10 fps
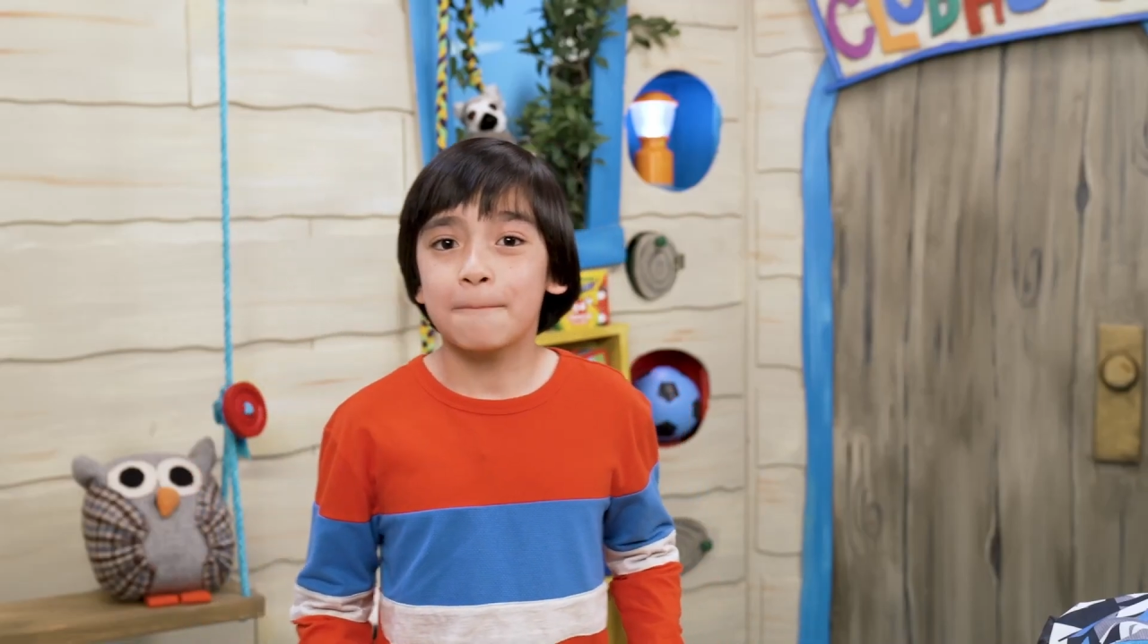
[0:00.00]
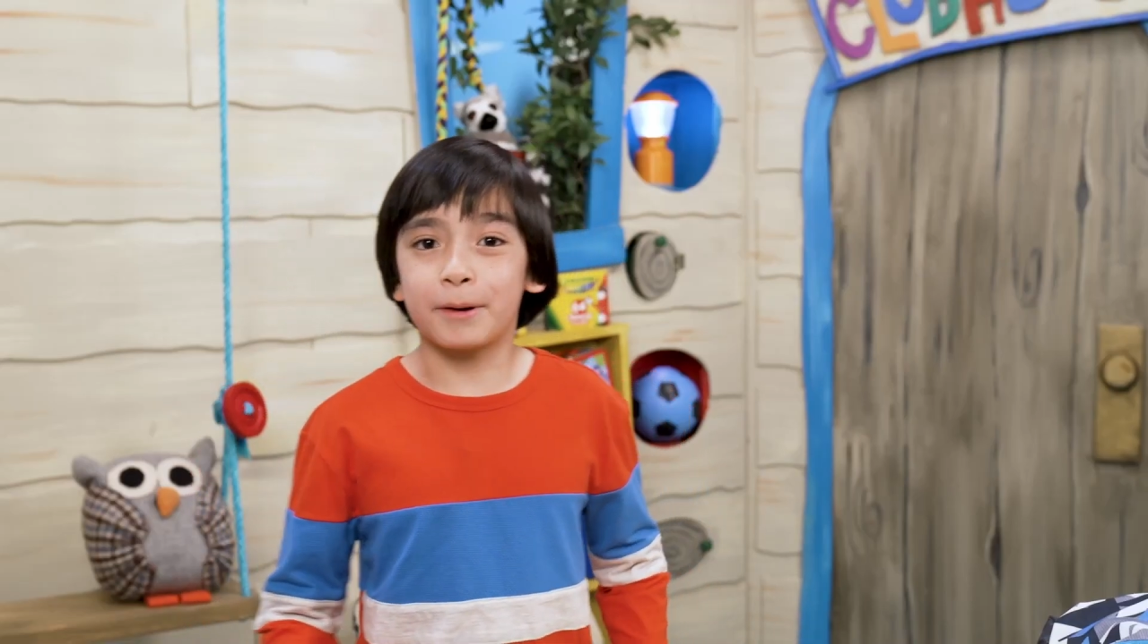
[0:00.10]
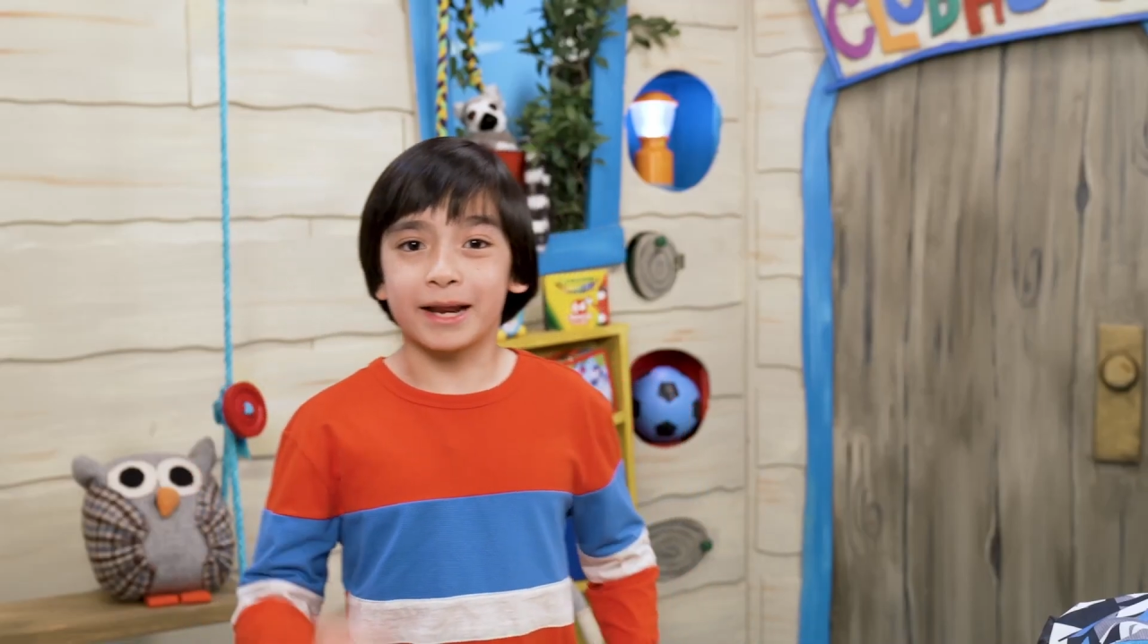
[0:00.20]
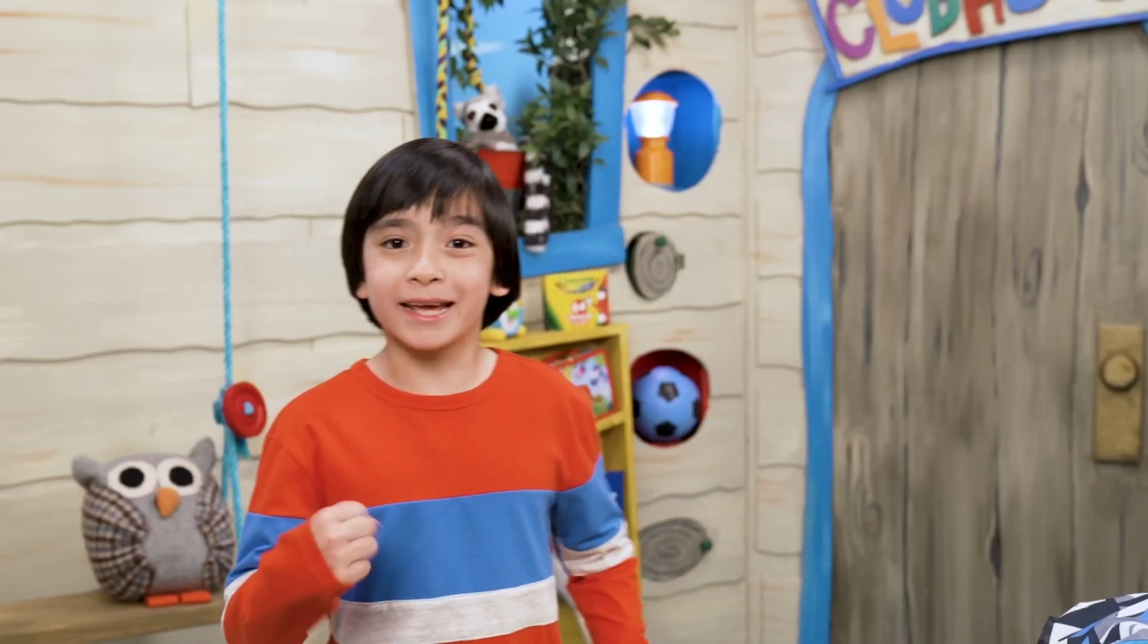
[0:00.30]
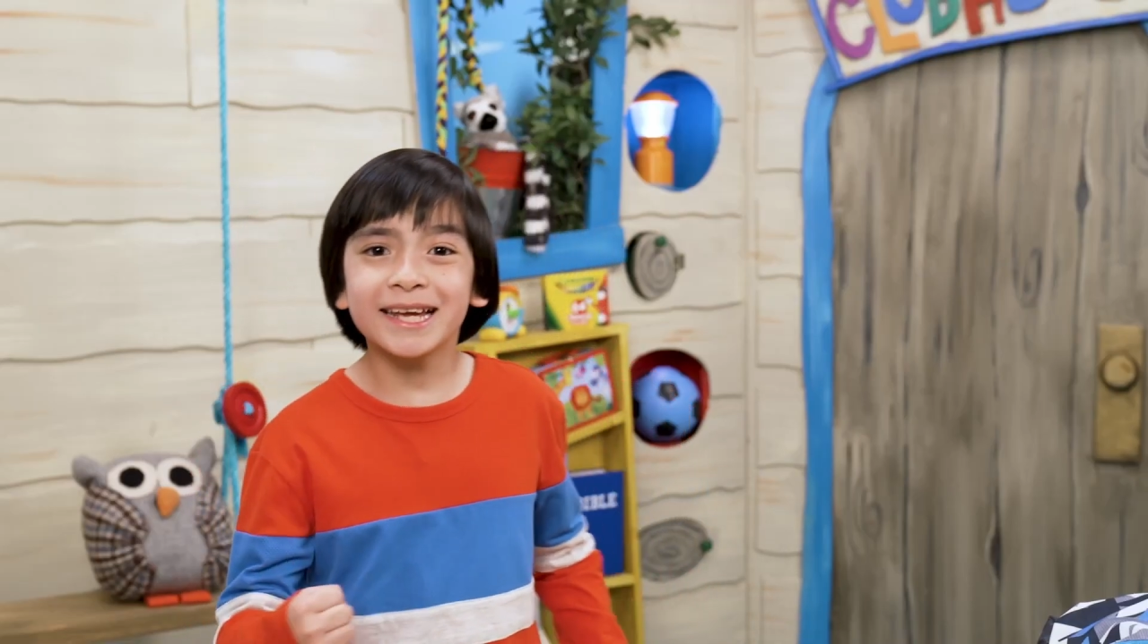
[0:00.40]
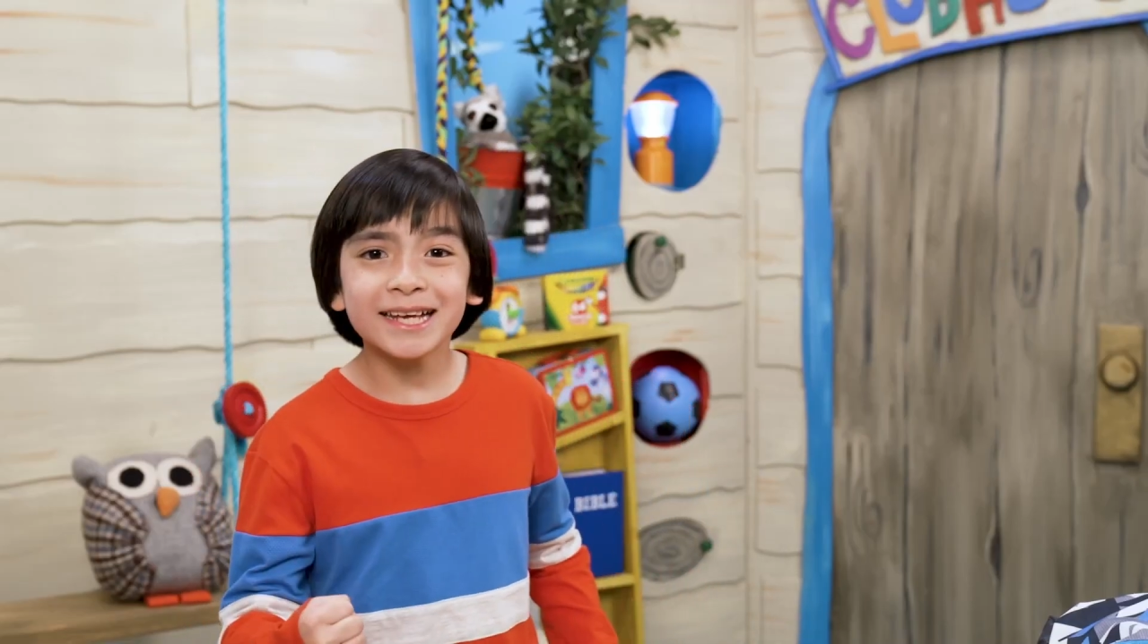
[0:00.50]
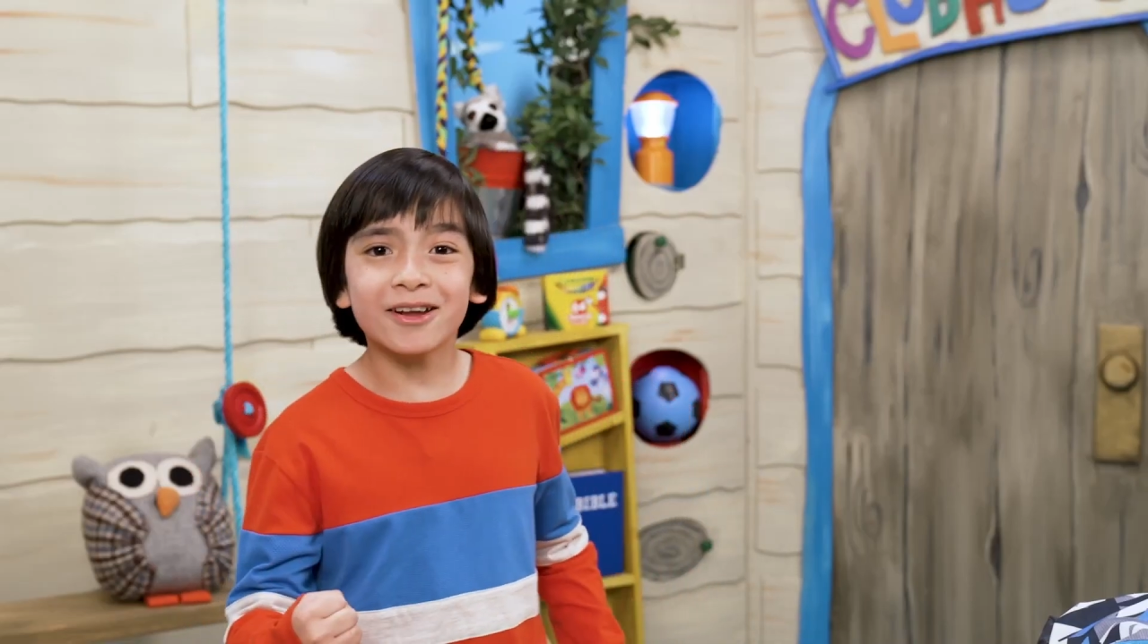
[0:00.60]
but he